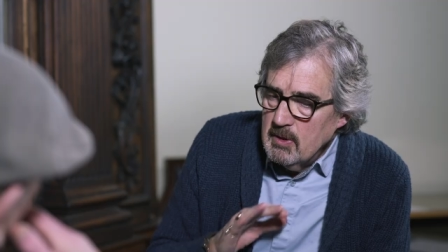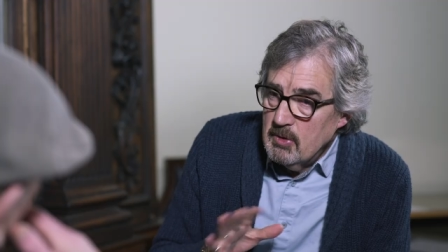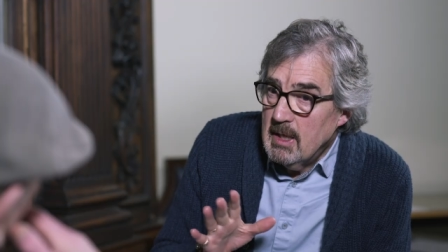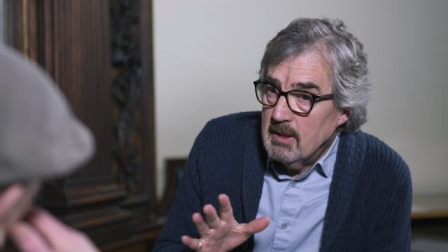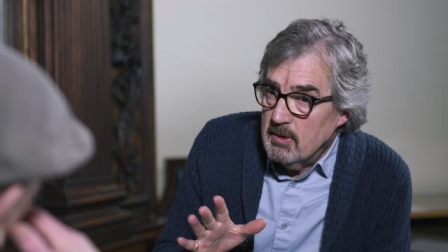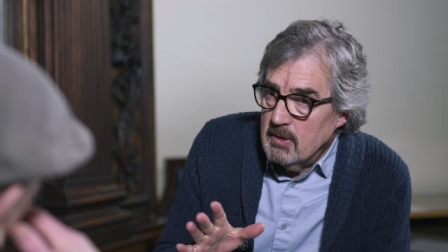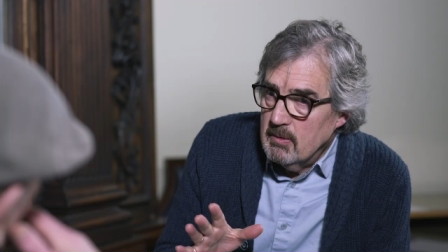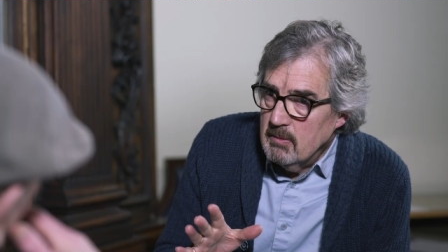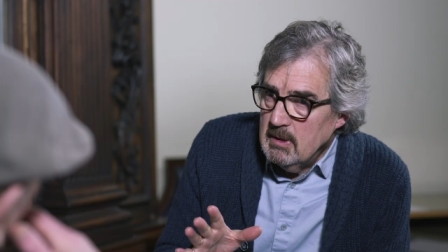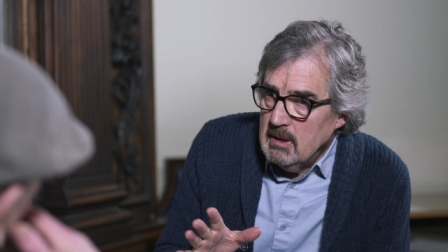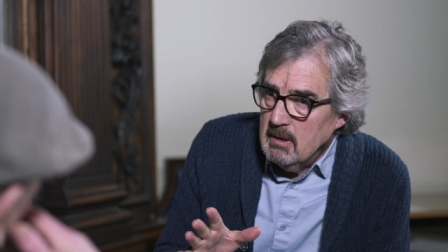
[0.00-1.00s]
entranced to
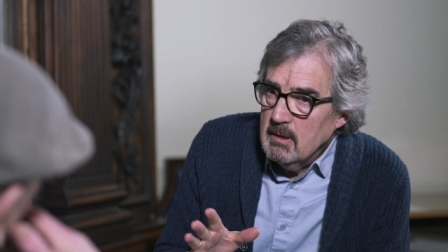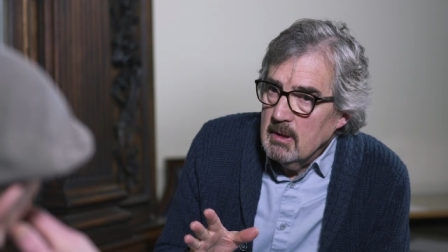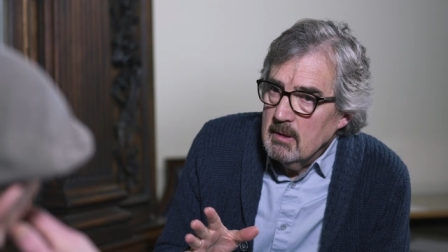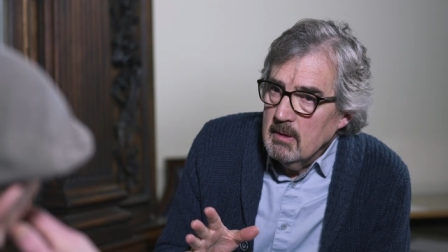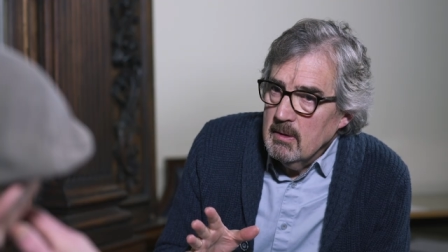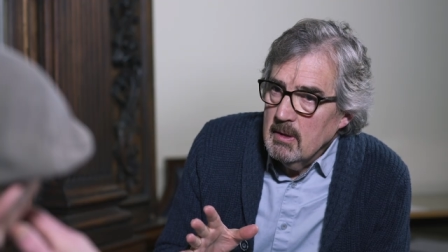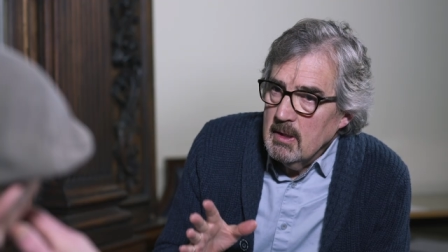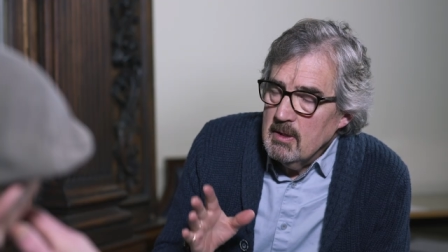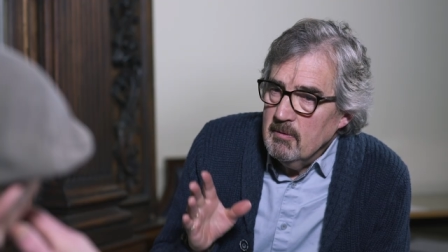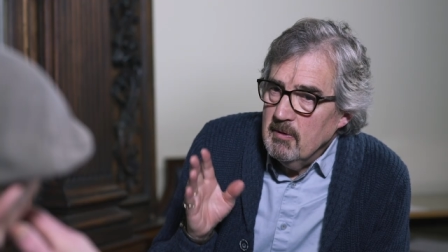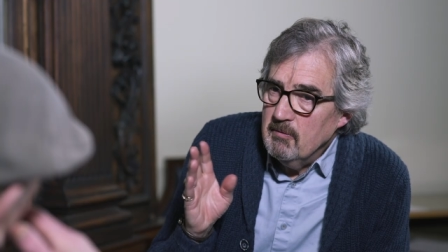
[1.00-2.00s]
read that in
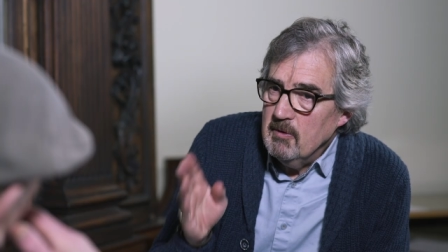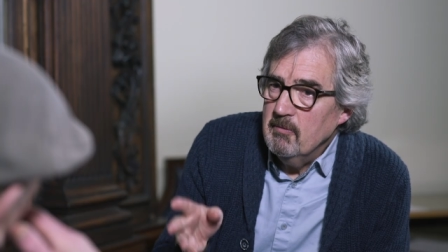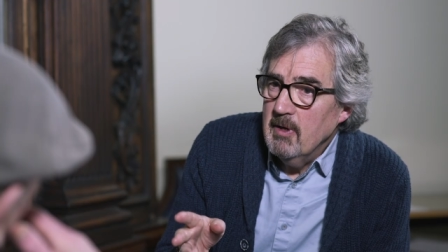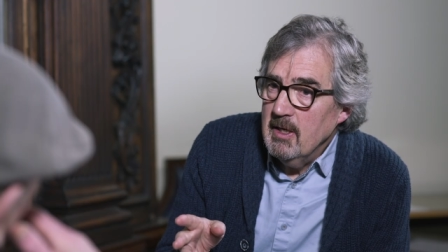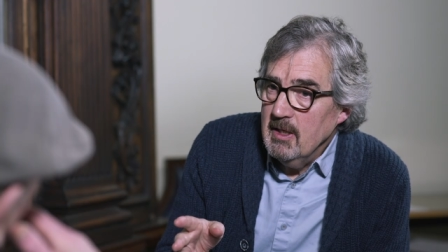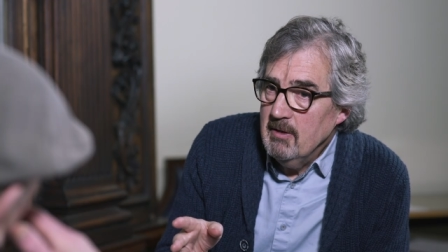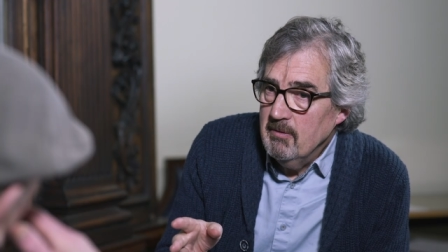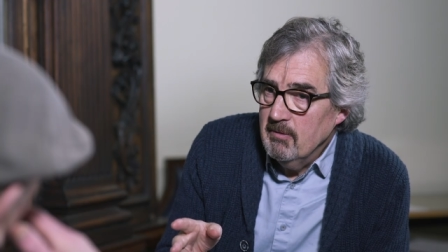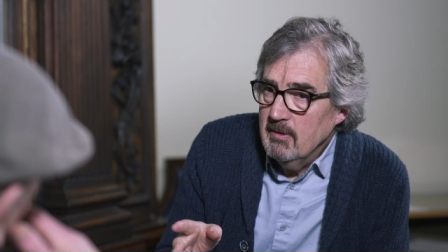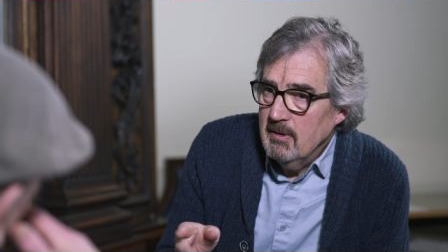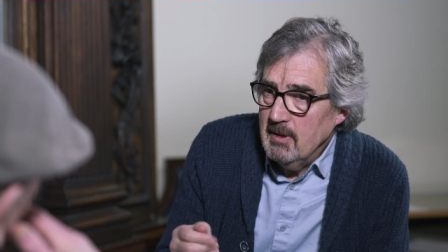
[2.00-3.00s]

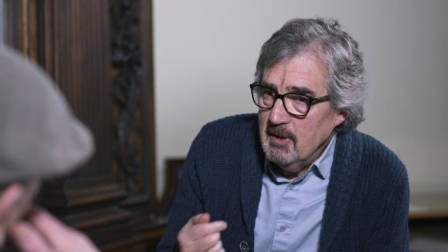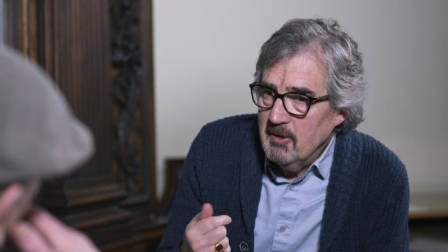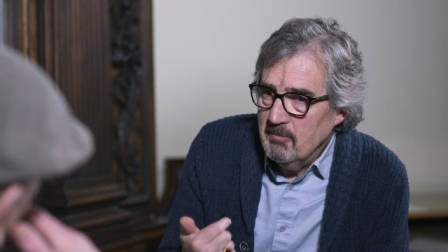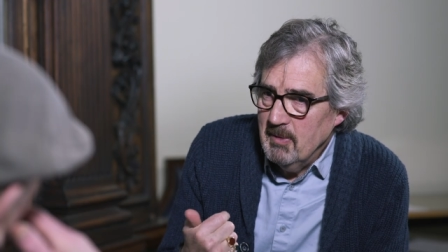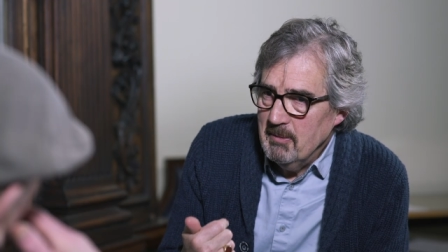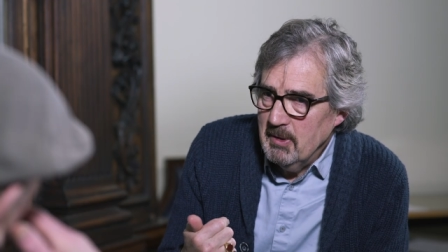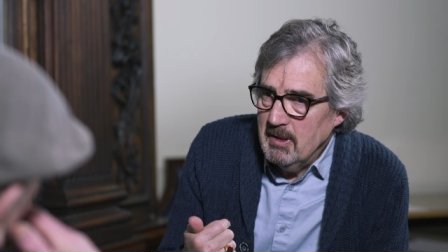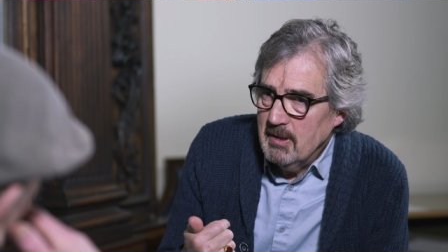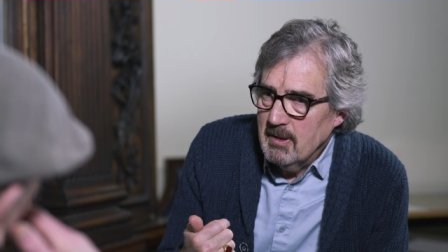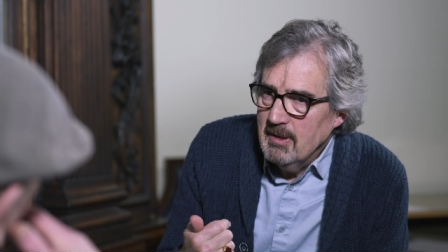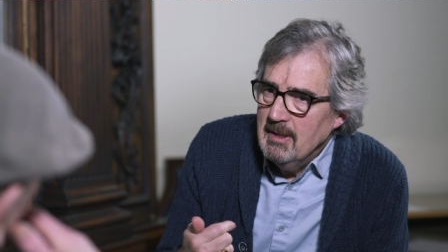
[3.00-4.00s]
1955, the year of my
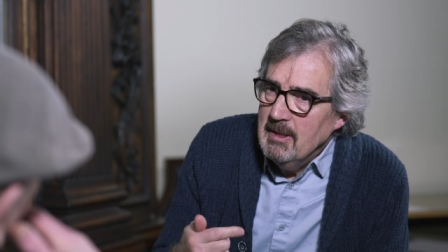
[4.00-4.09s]
birth,